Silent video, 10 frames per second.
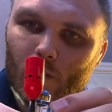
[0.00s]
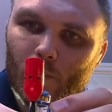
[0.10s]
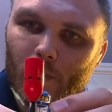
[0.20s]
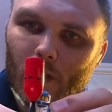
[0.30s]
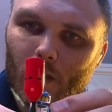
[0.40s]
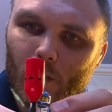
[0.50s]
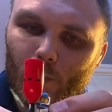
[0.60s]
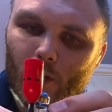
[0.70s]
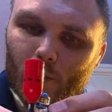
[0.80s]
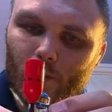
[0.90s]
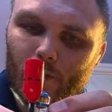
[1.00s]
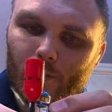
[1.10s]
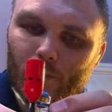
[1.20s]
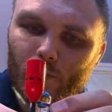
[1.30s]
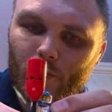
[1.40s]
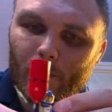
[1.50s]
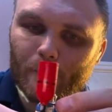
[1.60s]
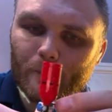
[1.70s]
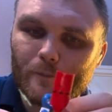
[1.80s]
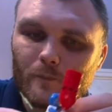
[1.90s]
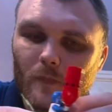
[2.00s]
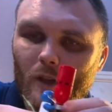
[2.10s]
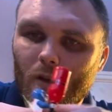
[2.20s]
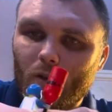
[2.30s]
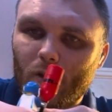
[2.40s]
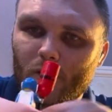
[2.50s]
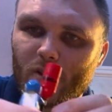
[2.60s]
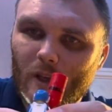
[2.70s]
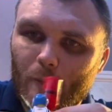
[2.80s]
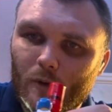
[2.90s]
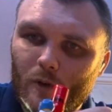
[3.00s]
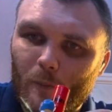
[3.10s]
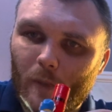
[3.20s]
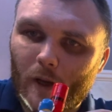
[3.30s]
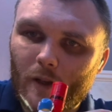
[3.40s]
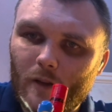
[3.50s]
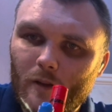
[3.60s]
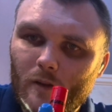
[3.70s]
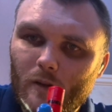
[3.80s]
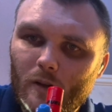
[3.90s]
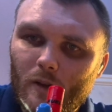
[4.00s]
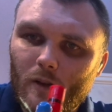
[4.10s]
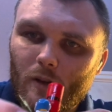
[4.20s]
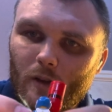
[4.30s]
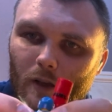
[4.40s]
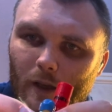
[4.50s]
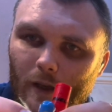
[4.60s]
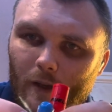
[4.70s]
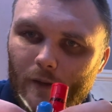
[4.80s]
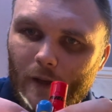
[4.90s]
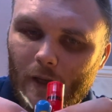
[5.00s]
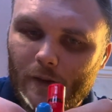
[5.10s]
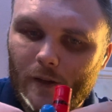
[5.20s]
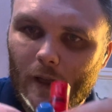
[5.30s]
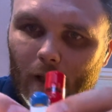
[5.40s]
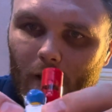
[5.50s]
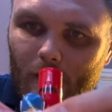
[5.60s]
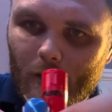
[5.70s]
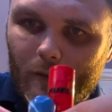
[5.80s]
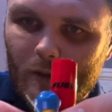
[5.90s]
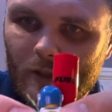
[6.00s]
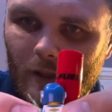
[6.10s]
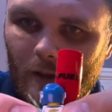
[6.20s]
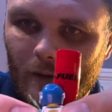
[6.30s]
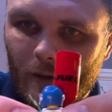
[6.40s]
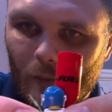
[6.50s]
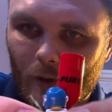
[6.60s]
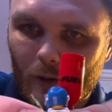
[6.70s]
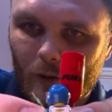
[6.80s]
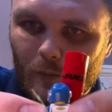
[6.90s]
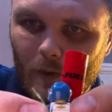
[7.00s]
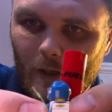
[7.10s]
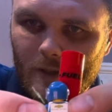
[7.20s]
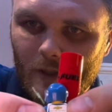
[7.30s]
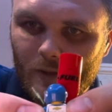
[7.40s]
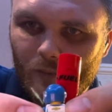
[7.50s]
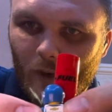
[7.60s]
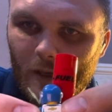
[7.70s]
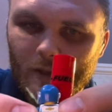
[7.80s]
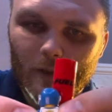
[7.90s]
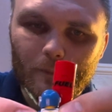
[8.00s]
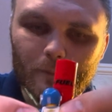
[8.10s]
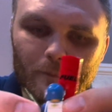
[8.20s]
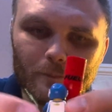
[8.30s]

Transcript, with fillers: company logo on the front of him. It's the same on the back. That there, I don't know if you'll see that very well, but that says racing.